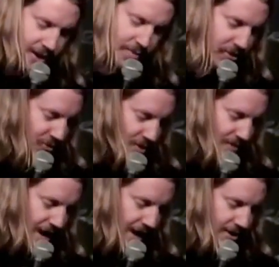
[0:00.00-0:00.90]
Almost
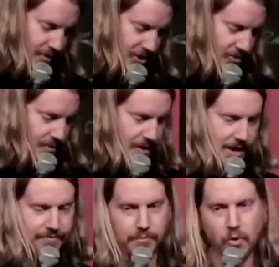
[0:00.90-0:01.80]
went back for
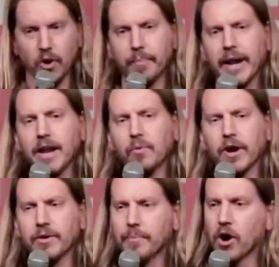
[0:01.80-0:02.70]
more. But
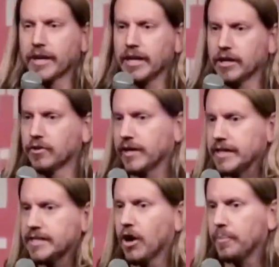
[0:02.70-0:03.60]
anyway, the marketing degree
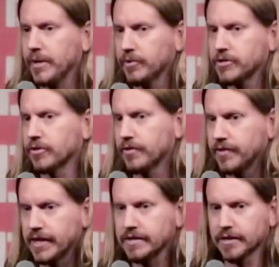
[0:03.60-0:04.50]
has helped me with certain
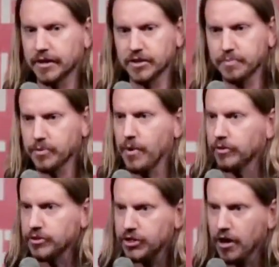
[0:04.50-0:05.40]
things like just
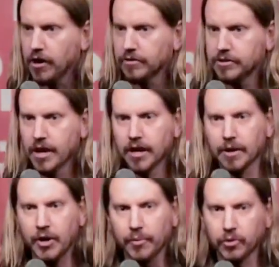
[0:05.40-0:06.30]
promoting shows,
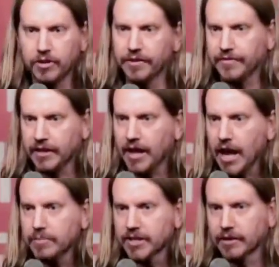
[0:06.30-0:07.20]
coming up with nifty
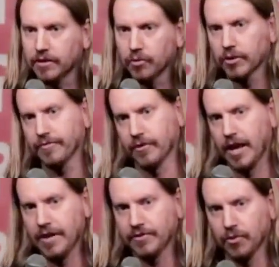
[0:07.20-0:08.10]
names like the Dork for
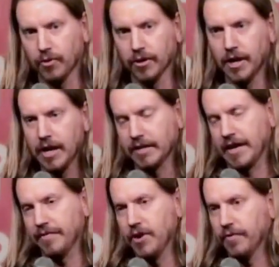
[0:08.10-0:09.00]
Life Tour, because
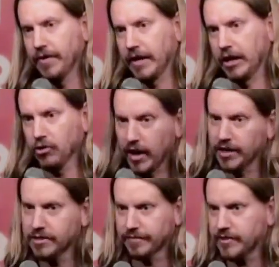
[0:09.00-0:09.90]
I have no fucking
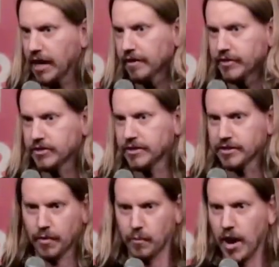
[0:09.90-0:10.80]
credits of television,
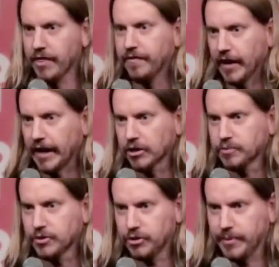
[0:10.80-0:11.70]
so why the fuck
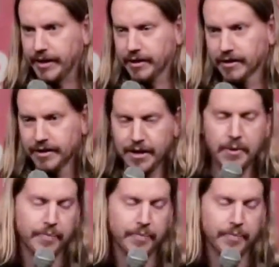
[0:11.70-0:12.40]
else would you be here?